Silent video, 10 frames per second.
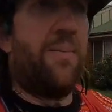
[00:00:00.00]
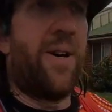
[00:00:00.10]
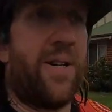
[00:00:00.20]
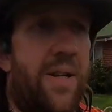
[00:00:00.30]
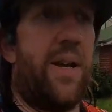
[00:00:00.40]

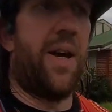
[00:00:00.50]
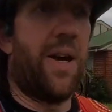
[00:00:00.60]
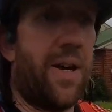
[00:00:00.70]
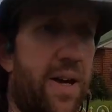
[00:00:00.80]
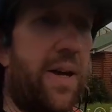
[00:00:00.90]
but
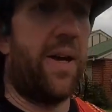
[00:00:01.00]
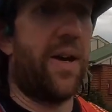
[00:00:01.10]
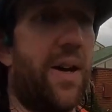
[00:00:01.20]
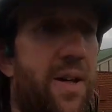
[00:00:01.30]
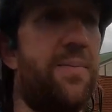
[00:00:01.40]

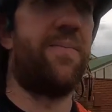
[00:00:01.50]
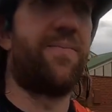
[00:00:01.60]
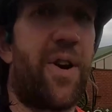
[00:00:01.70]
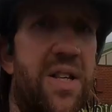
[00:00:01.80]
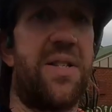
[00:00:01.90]
I'm
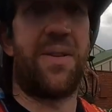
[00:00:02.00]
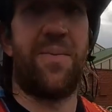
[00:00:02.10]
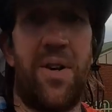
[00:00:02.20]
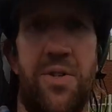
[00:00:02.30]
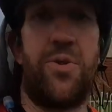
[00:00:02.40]

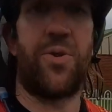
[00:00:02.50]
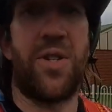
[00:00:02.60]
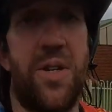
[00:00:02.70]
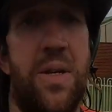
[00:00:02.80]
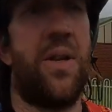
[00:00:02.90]
practicing my
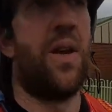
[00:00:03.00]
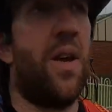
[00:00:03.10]
nutrition.